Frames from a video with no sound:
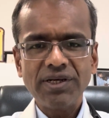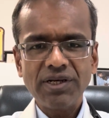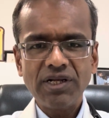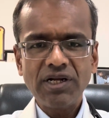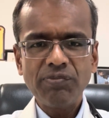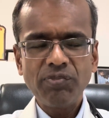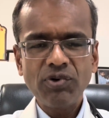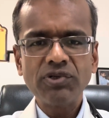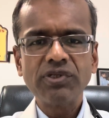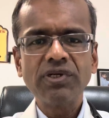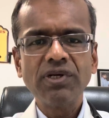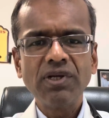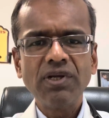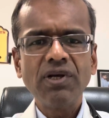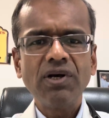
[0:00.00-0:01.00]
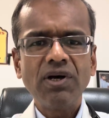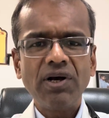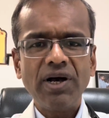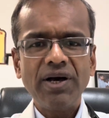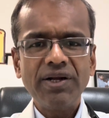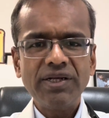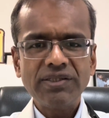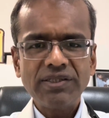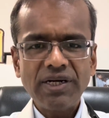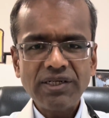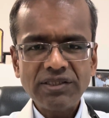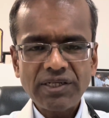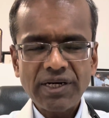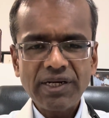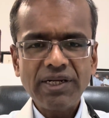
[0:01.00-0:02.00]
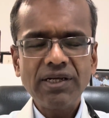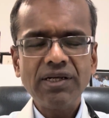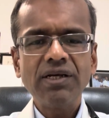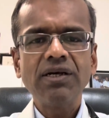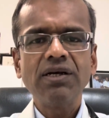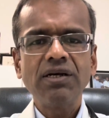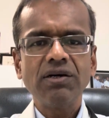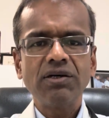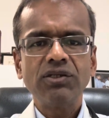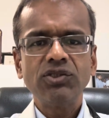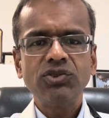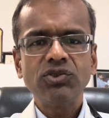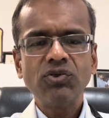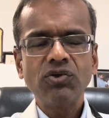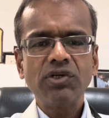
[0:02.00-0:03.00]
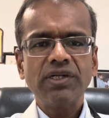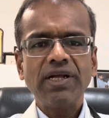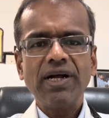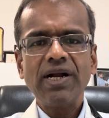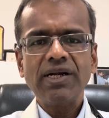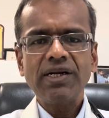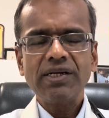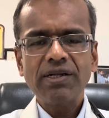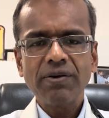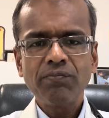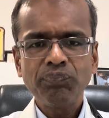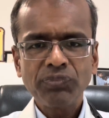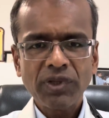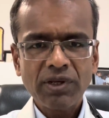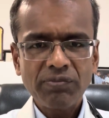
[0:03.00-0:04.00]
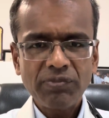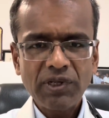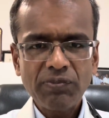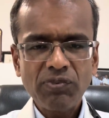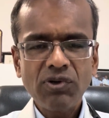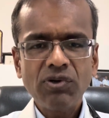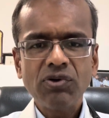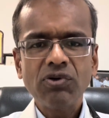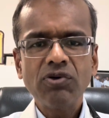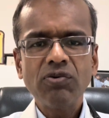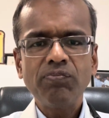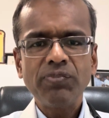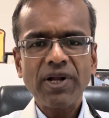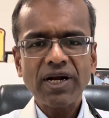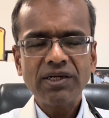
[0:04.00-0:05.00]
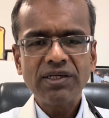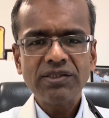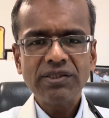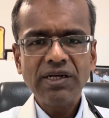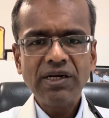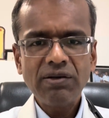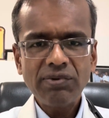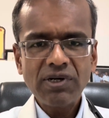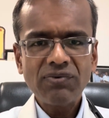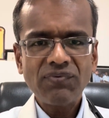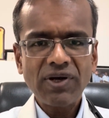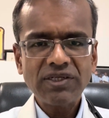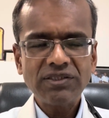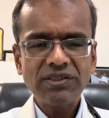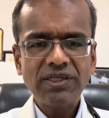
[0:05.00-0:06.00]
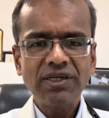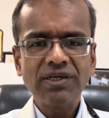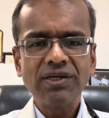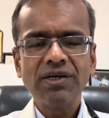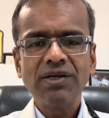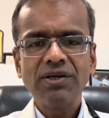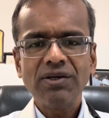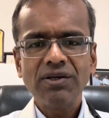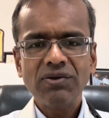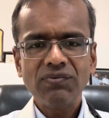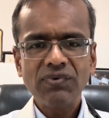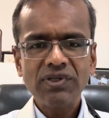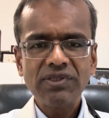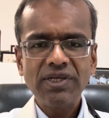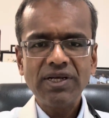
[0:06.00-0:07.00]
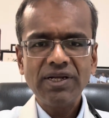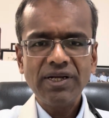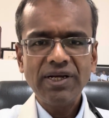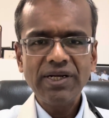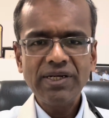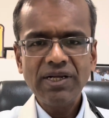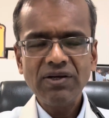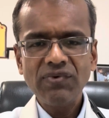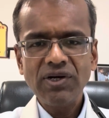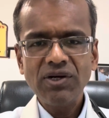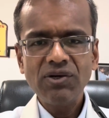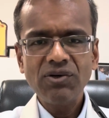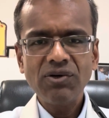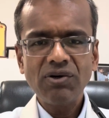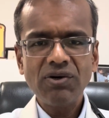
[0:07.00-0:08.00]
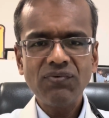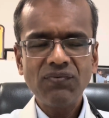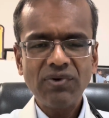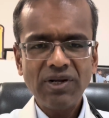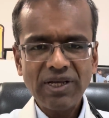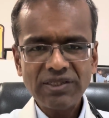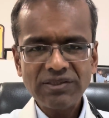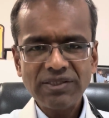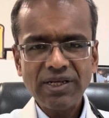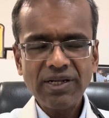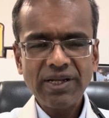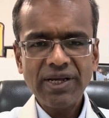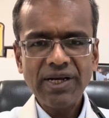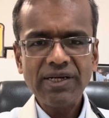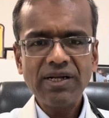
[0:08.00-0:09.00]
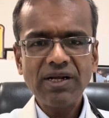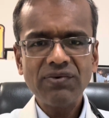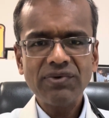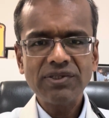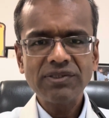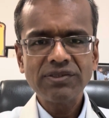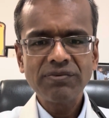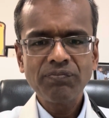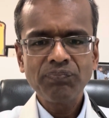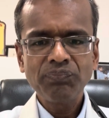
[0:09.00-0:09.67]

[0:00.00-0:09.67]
report. A recent study showed that people who practice intermittent fasting with their eating window of less than 8 hours